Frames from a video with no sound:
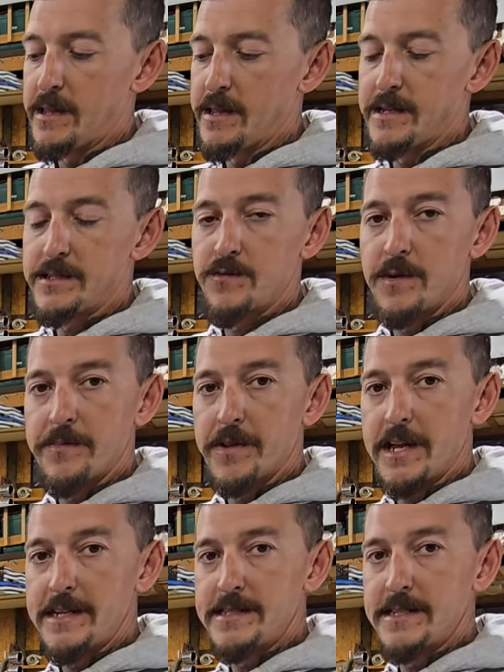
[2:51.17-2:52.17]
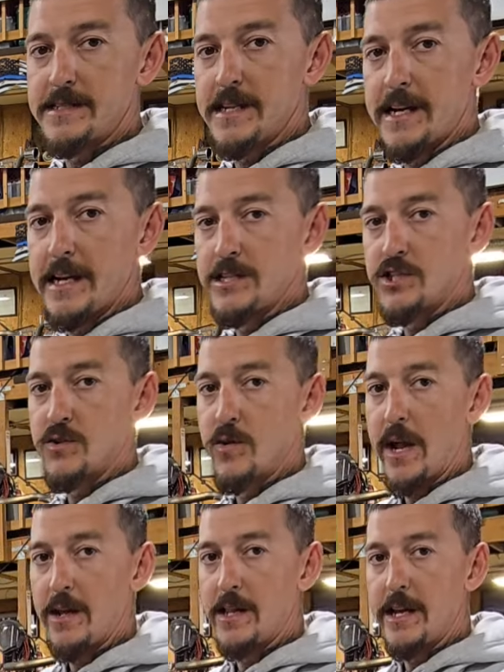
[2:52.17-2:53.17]
This replaces any
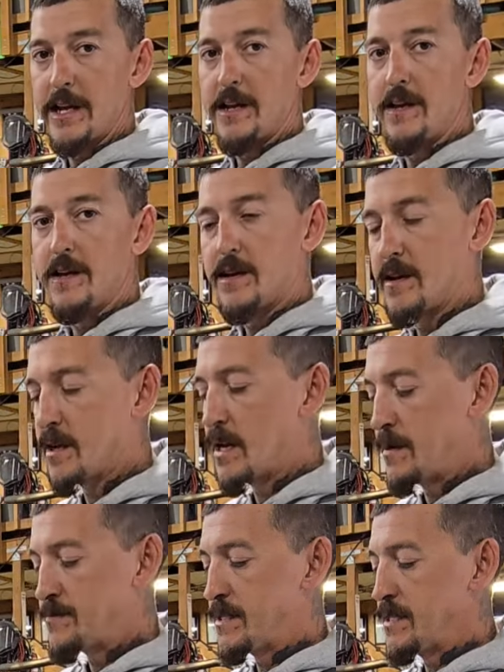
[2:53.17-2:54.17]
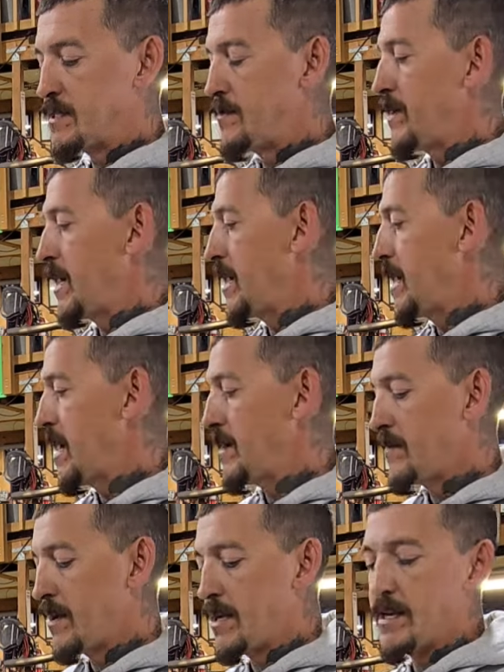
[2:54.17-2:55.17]
trailing cups that you may
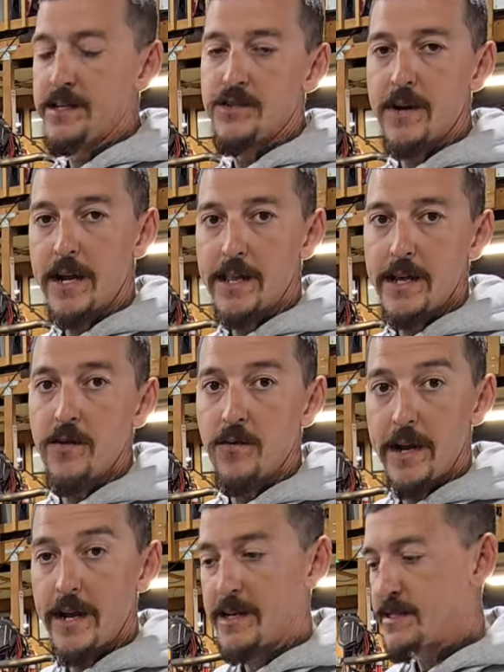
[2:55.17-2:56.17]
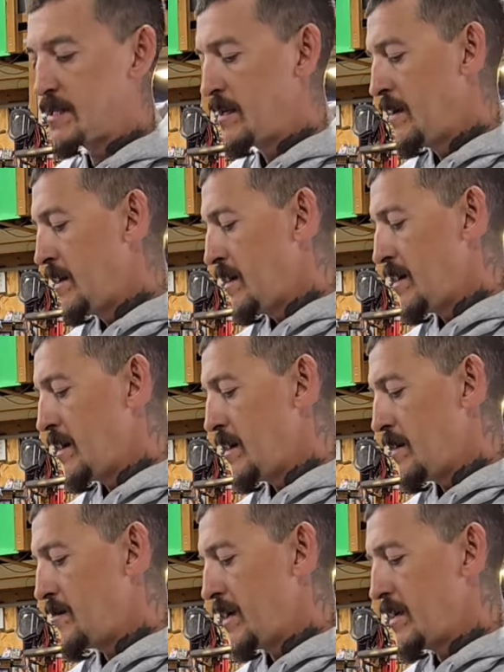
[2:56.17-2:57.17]
have, any trailing rigs.
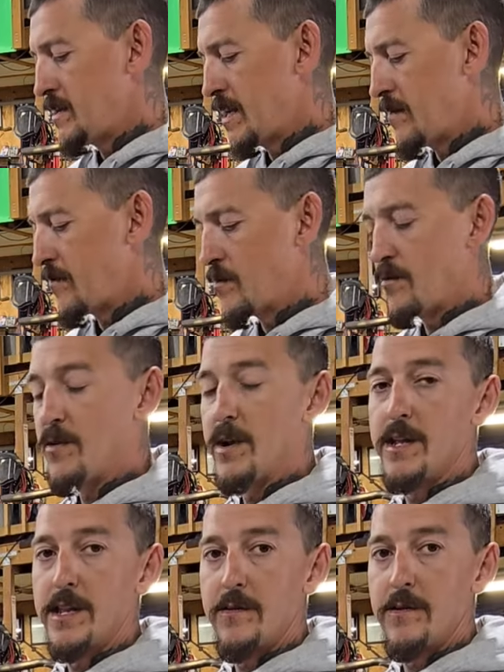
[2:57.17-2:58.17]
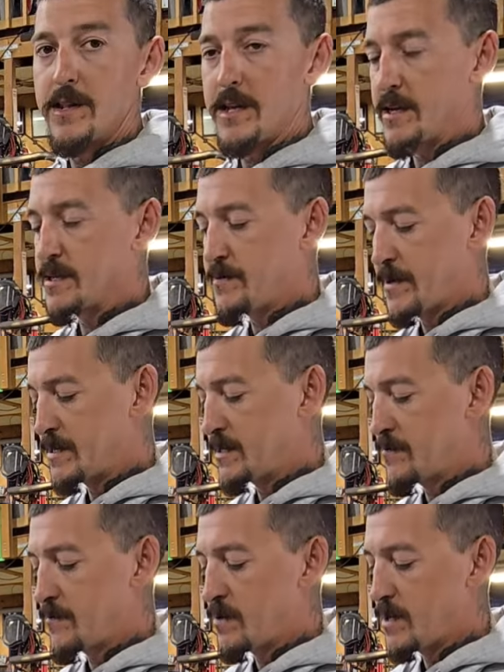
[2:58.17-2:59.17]
I used to have a really
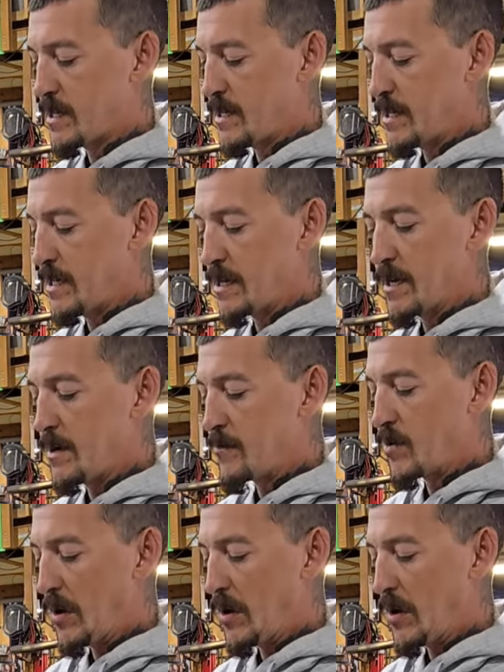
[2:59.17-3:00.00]
expensive one and it got